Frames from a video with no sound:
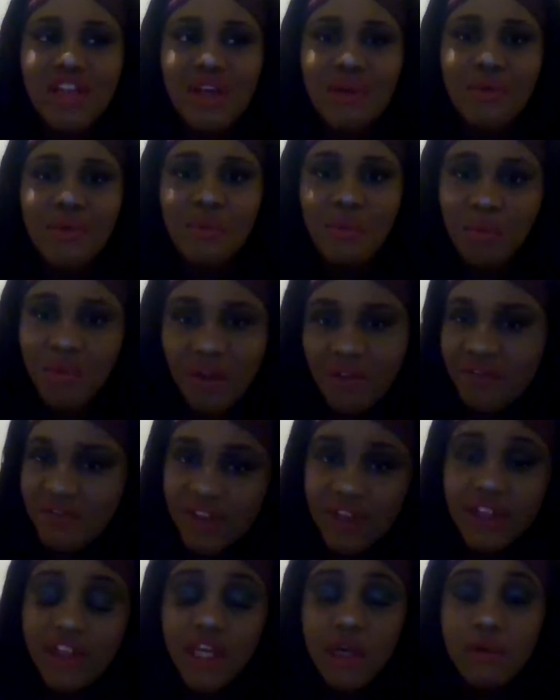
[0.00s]
like one
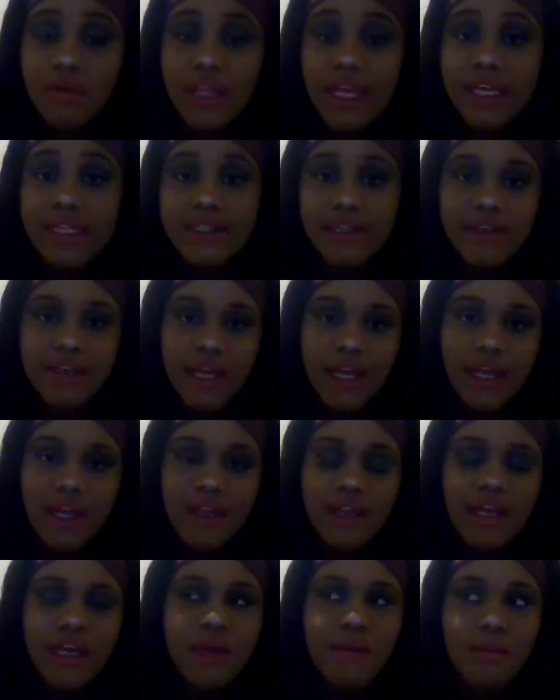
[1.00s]
thing that will last a day
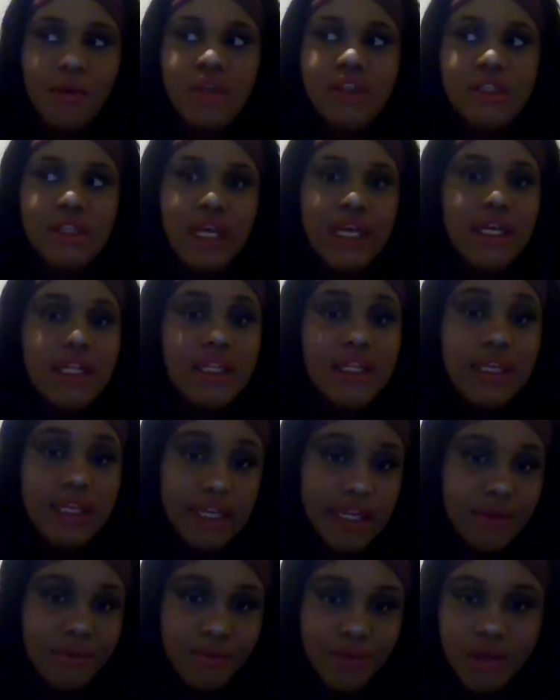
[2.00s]
and it could most likely
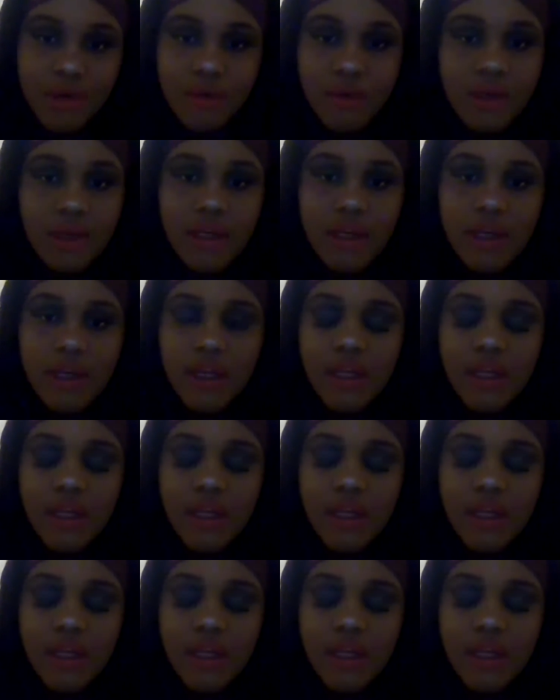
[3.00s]
get ruined.